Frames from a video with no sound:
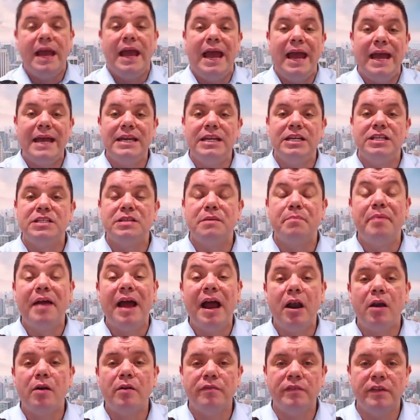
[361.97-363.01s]
And it's the
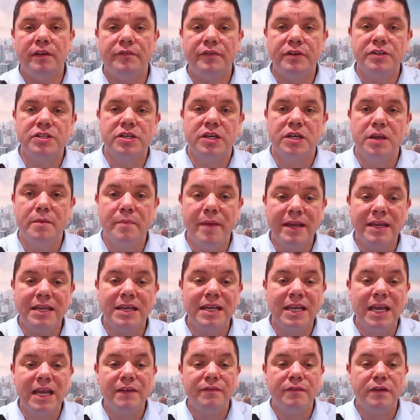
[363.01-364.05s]
power of leverage, so you're
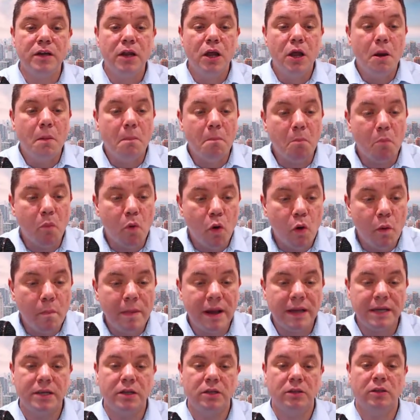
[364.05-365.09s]
making even more
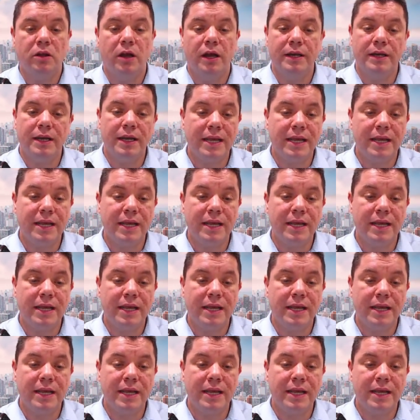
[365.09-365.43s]
money online.